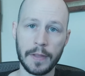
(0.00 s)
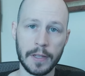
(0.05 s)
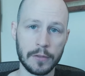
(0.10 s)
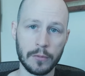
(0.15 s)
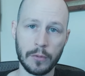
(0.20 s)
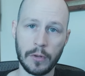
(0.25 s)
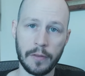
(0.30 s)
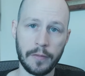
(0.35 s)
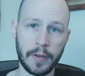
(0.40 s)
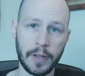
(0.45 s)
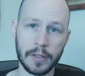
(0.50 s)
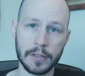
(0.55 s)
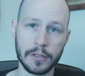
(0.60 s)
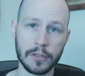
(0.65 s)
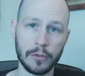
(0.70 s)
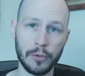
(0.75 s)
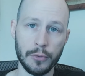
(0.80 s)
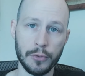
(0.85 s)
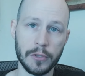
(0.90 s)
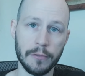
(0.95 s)
That's what I've
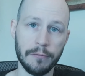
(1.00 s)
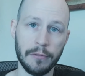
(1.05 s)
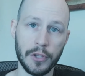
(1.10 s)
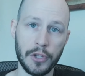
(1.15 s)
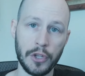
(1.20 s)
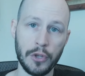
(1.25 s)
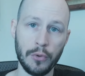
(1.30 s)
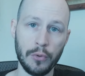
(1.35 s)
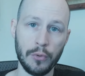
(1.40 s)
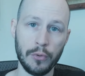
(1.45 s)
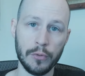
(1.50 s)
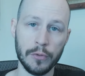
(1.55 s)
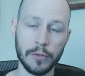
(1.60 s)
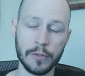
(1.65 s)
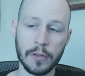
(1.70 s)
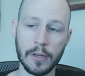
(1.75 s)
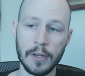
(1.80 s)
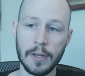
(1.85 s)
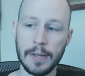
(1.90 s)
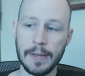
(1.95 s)
exclusively
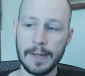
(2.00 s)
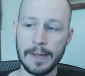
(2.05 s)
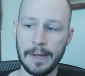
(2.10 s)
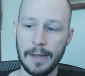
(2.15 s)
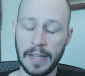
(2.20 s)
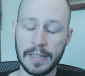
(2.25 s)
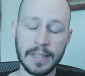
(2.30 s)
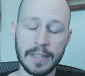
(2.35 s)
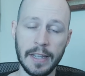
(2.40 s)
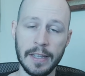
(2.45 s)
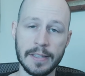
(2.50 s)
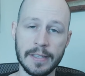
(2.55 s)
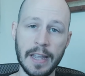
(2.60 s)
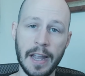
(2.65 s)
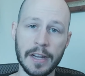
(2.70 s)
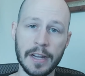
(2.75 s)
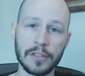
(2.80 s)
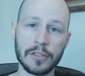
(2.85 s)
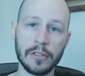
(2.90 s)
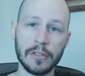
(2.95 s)
used. It's
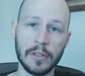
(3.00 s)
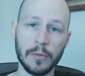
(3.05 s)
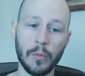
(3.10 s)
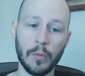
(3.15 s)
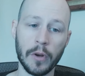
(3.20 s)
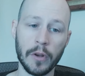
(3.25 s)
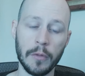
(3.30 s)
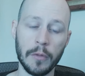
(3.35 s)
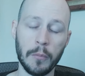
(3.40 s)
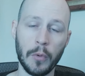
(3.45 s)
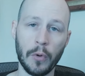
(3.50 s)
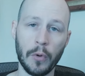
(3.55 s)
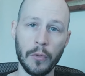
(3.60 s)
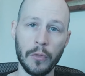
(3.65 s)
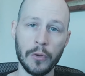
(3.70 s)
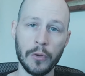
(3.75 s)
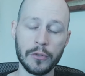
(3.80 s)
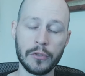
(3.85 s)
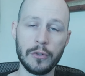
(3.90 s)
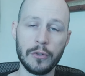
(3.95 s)
actually
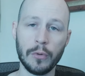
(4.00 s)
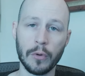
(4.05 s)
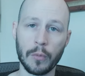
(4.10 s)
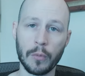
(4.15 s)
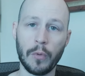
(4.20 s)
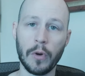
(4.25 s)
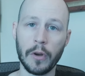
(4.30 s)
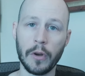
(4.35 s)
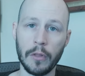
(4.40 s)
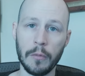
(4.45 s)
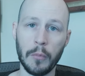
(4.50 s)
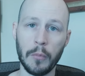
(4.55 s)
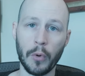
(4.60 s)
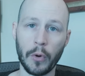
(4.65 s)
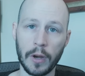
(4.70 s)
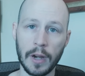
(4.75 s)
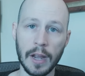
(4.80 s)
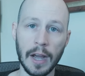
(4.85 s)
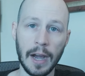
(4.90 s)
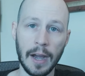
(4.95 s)
those two are one of the
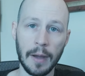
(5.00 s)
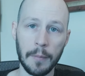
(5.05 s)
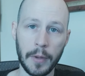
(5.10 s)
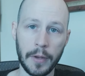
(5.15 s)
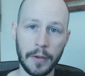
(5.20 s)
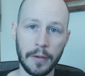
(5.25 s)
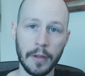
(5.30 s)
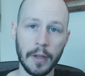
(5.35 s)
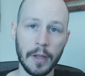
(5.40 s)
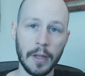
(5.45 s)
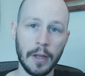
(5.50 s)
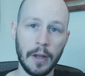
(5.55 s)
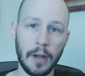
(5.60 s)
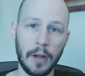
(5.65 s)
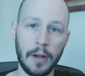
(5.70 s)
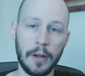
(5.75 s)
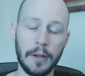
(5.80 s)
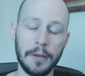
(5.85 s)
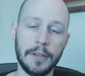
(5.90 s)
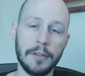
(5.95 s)
more common
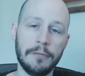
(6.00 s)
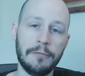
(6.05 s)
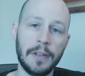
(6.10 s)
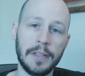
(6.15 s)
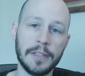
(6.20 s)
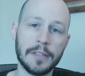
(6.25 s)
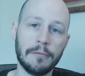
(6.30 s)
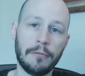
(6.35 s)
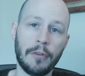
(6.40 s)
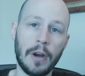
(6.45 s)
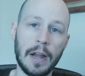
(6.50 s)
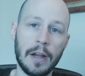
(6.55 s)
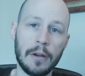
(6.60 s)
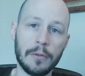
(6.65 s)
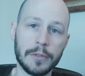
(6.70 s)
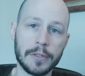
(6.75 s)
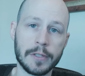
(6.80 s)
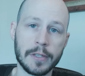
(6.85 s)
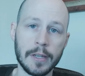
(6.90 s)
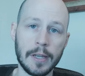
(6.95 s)
defensive
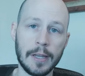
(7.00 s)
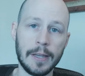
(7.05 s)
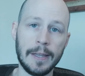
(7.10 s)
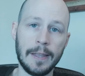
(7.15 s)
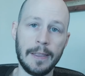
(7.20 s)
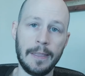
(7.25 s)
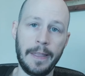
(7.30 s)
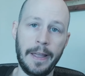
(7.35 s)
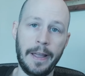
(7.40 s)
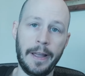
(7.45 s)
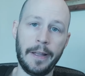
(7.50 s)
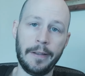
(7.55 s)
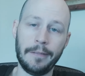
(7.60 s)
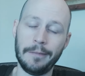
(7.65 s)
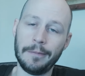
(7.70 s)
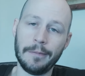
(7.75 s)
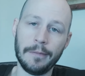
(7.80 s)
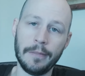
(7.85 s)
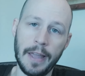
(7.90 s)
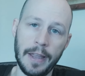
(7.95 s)
rounds that
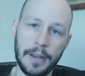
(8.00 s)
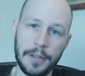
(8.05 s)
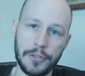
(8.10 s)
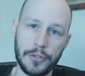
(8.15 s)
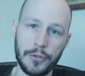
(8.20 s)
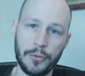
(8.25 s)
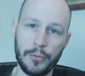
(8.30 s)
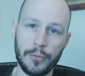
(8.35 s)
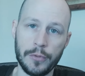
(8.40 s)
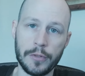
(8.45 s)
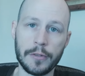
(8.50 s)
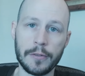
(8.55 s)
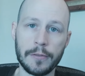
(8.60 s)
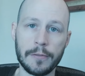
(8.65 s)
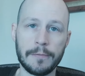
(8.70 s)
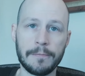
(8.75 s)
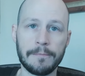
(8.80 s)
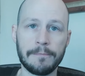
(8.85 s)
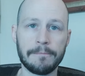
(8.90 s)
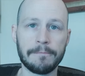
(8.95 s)
is used.
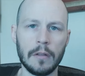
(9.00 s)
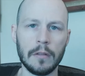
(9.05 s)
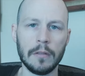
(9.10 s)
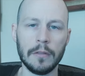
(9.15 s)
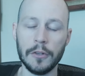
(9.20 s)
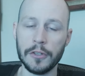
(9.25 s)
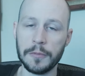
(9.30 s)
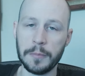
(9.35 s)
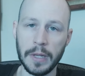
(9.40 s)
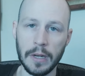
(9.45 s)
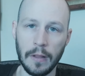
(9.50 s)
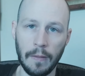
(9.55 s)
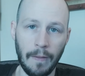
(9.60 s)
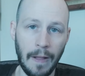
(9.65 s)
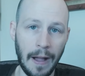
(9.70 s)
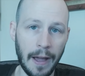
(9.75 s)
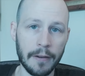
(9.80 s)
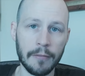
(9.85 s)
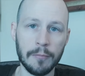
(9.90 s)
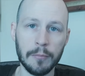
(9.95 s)
There's been a
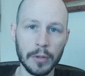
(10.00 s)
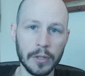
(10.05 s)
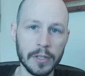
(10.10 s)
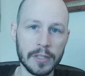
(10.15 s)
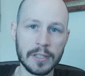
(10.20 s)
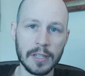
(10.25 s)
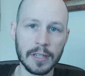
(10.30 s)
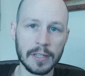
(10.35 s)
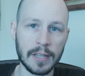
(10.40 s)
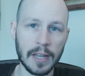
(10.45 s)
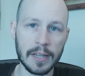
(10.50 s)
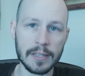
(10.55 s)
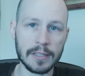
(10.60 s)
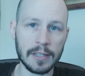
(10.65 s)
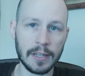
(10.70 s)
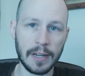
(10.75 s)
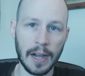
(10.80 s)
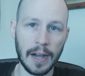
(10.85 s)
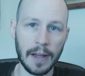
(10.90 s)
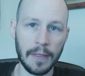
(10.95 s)
lot of ballistic
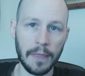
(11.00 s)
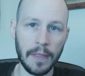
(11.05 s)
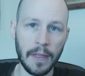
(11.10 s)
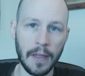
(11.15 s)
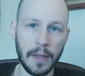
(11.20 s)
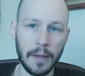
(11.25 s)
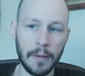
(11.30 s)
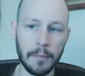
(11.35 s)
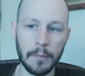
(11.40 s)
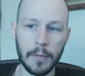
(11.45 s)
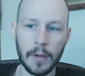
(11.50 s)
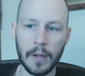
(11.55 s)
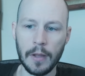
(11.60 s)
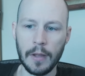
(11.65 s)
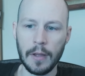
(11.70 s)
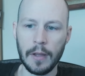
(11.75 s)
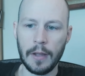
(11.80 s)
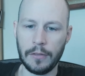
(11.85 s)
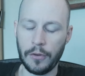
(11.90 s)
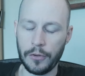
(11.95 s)
testing on them.
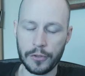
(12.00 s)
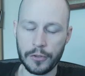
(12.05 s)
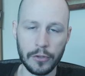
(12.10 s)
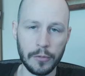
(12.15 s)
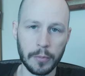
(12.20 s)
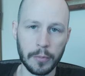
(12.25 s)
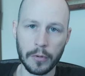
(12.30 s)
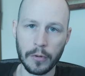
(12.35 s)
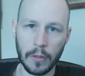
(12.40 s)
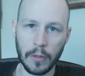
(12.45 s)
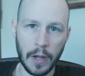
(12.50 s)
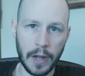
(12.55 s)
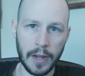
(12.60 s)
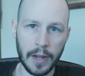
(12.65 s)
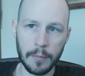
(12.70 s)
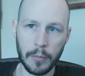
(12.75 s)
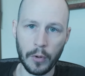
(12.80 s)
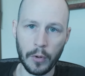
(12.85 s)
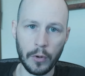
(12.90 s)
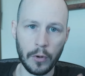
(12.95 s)
They're super
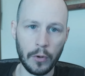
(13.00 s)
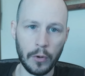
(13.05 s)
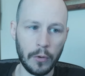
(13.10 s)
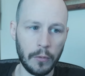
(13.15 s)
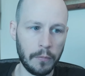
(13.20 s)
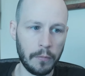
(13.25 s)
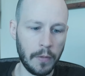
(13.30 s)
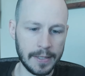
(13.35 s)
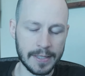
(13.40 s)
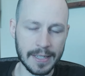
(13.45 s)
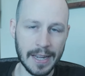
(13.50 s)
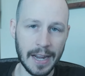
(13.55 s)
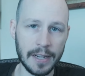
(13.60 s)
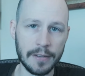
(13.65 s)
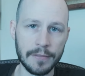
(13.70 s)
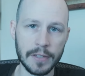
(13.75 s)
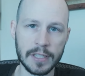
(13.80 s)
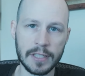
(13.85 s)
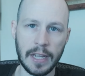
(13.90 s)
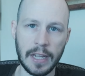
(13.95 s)
reliable. It's
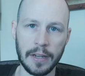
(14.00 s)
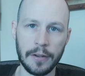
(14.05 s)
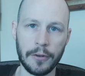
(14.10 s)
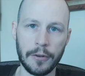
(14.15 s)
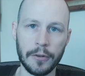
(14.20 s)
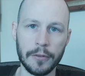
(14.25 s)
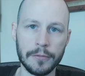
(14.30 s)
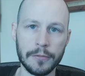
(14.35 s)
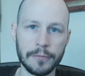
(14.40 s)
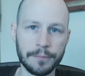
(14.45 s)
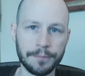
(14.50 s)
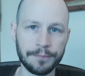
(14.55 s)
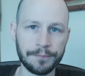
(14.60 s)
kind of a standard.